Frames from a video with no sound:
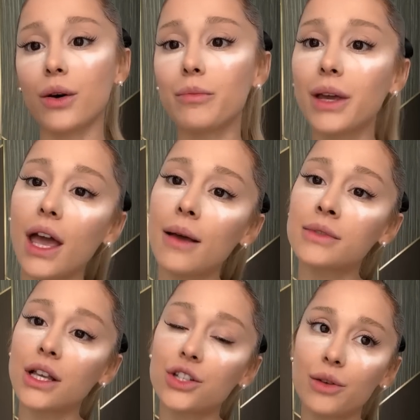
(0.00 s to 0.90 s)
It became
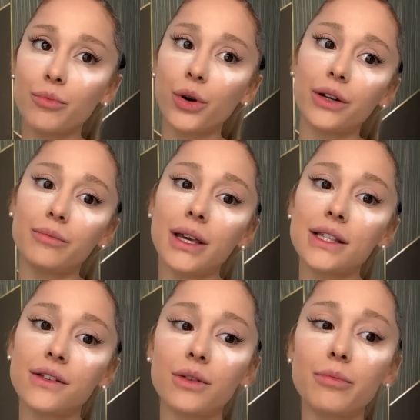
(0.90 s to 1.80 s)
such an important
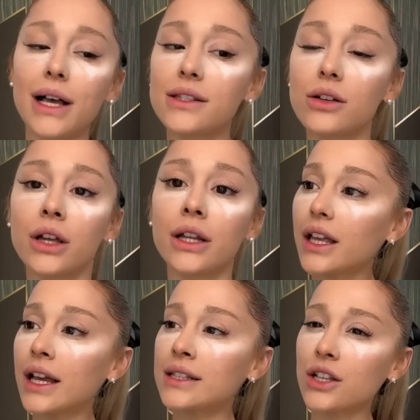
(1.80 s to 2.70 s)
piece of the puzzle,
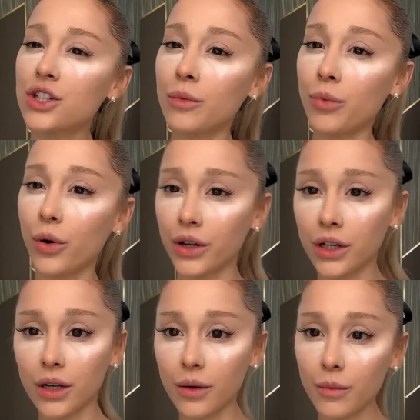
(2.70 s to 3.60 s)
and it's such an
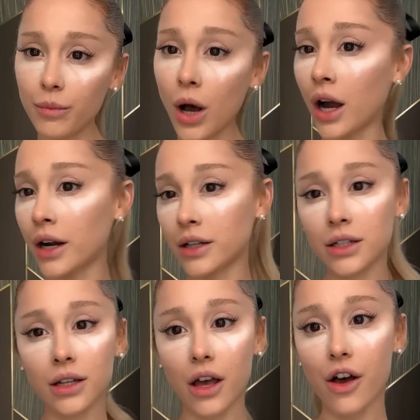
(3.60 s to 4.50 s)
important
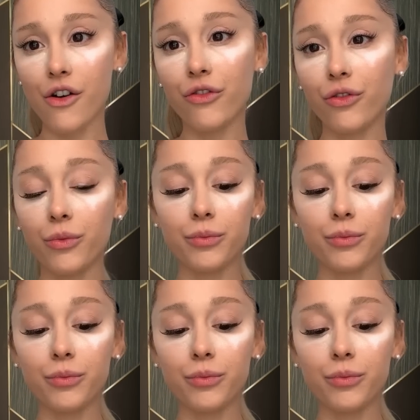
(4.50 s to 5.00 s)
part of